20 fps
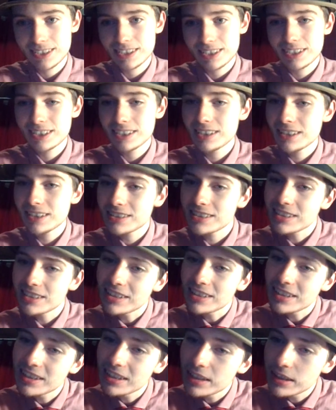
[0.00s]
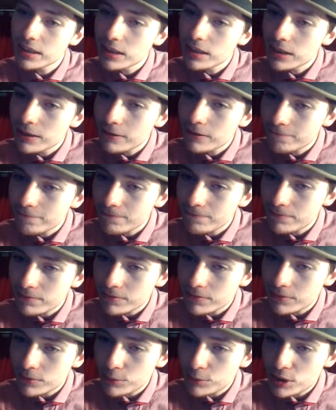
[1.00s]
Let's see.
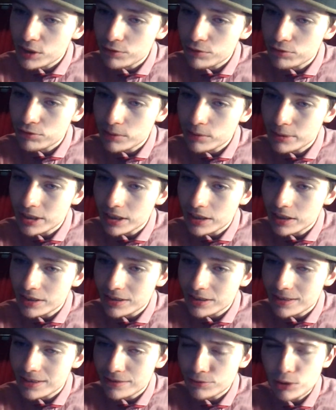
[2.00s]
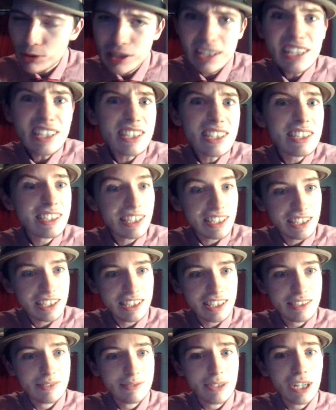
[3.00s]
Mr. Freeman asked, well, let's just say
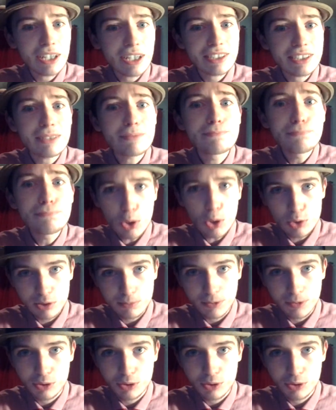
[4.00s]
he's asking most of the